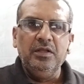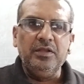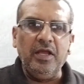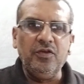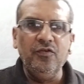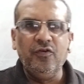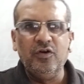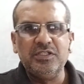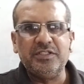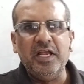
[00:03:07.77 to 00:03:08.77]
Thank you
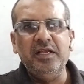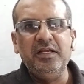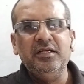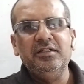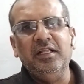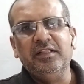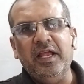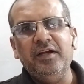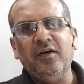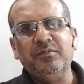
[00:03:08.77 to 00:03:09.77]
for staying till
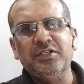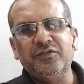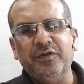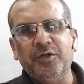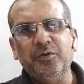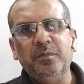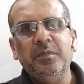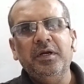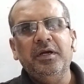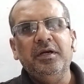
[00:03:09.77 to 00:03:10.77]
the end of this video.
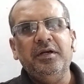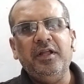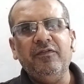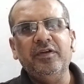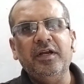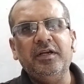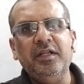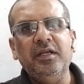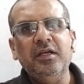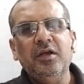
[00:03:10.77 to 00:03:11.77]

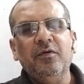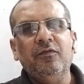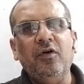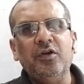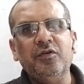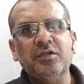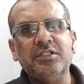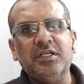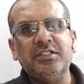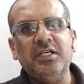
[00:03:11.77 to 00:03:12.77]
Definitely for your
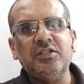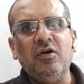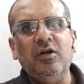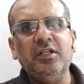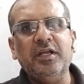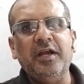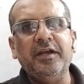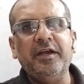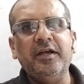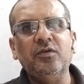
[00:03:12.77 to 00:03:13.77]
success, all the
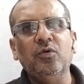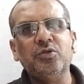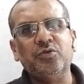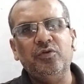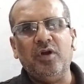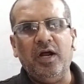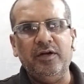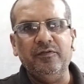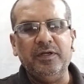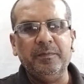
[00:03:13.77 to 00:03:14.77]
credit goes to your
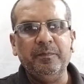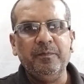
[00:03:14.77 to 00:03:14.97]
hard work.